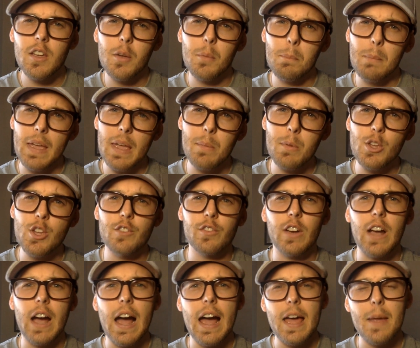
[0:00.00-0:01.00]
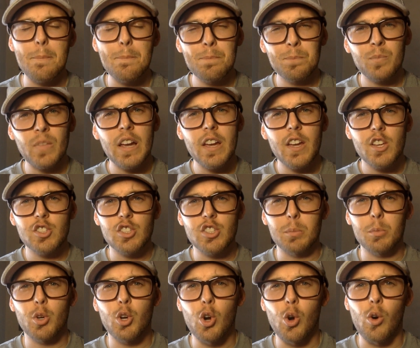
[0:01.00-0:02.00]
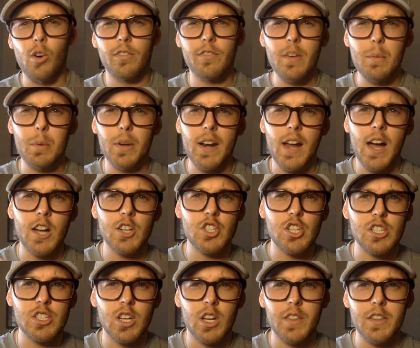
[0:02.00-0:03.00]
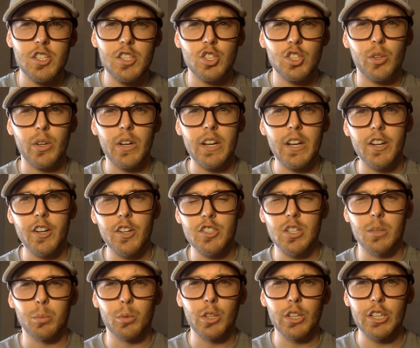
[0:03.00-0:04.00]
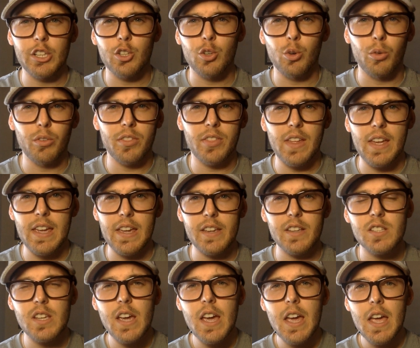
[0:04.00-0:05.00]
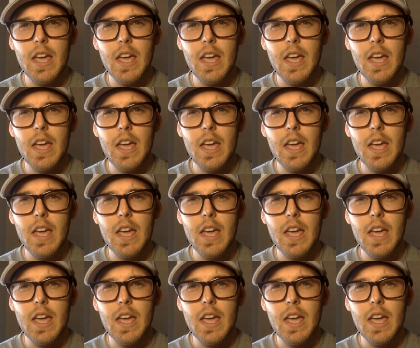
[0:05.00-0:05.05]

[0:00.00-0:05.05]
Maybe you've got some cool Fibonacci's on the screen or some really cool things,